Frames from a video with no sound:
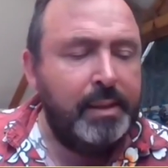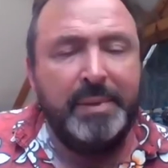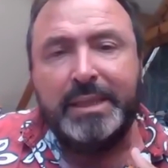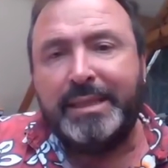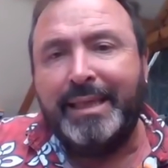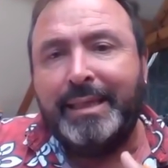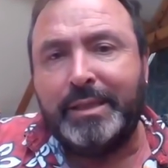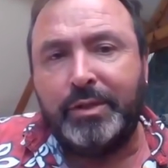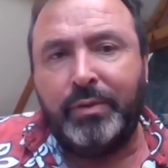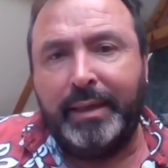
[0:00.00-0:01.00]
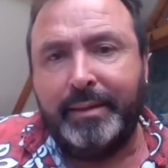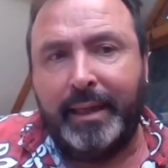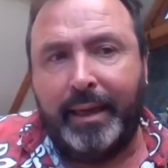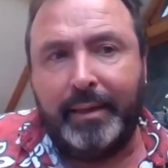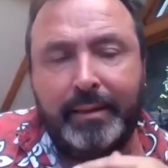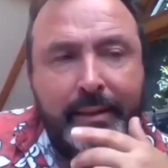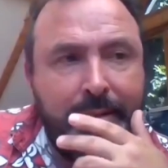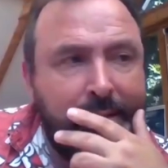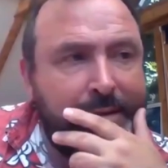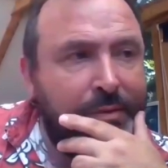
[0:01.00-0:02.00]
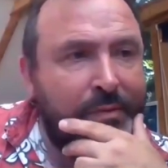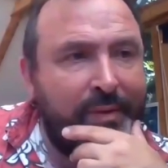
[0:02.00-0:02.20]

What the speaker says: So let me just illustrate that in sort